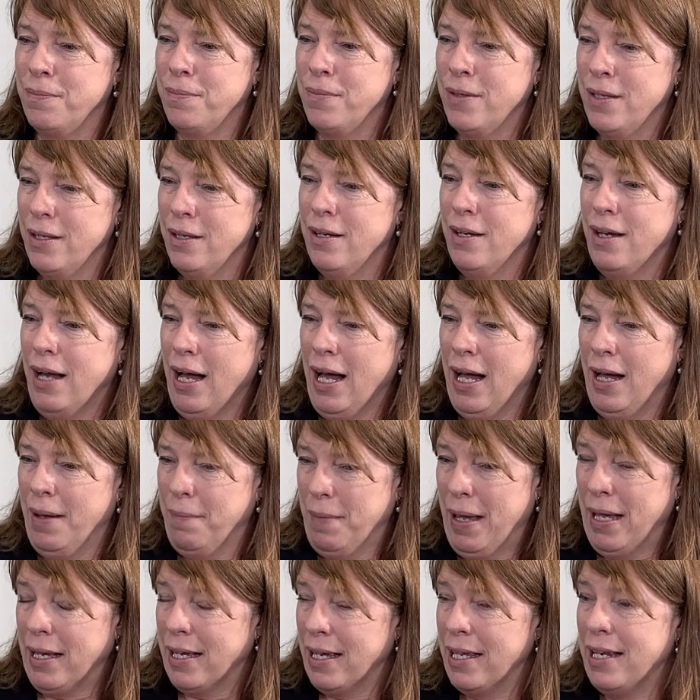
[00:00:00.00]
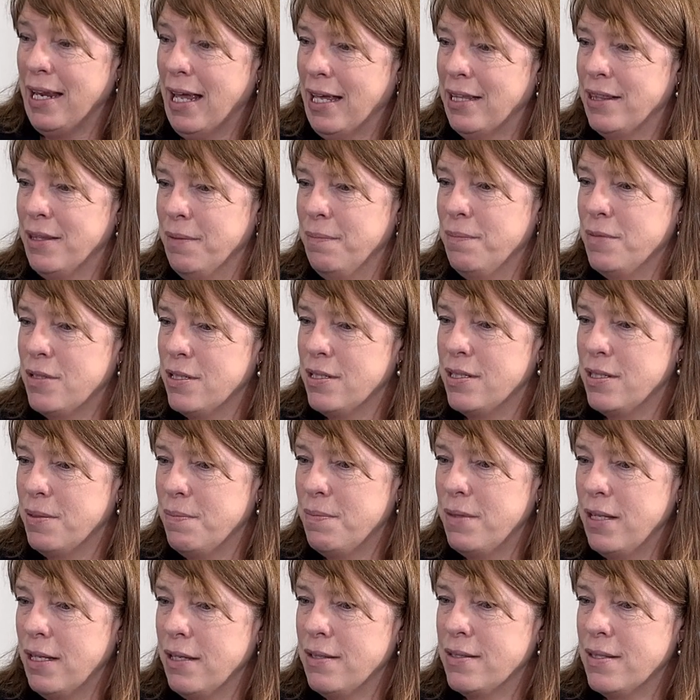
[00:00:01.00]
them and connect them to
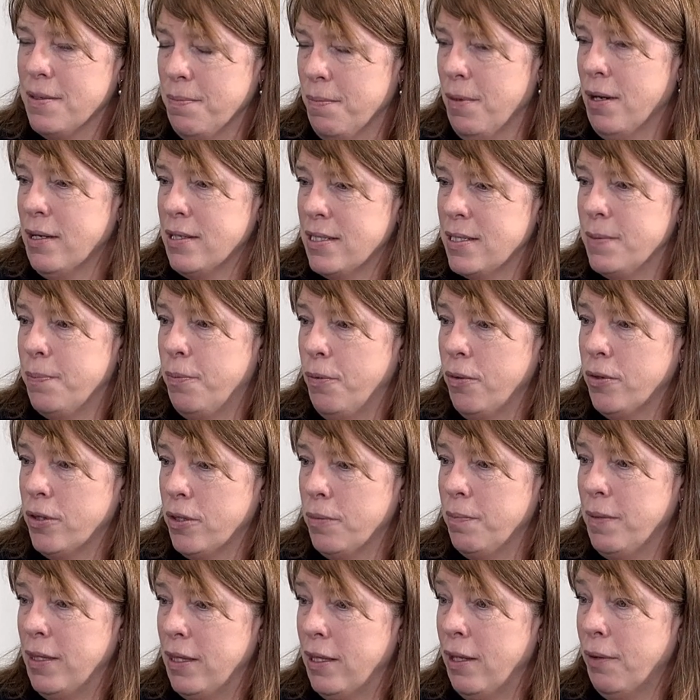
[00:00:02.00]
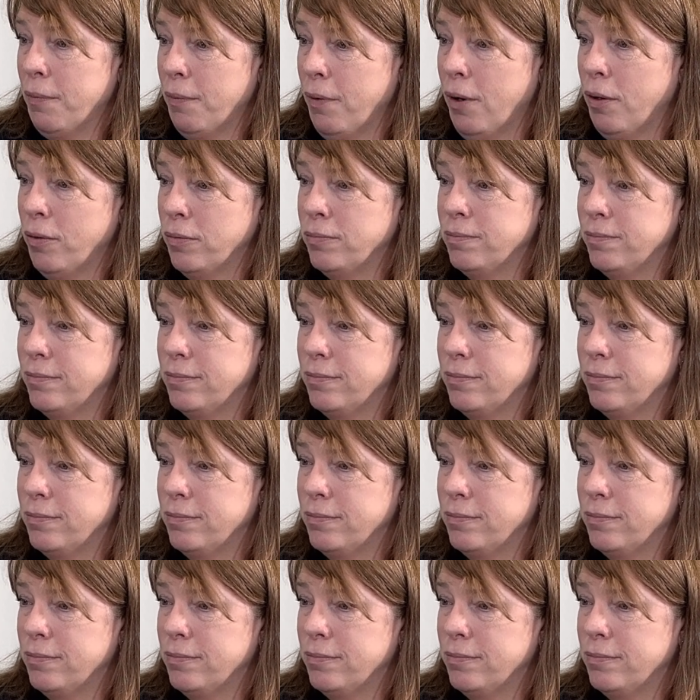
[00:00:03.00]
some things that might support them in their role.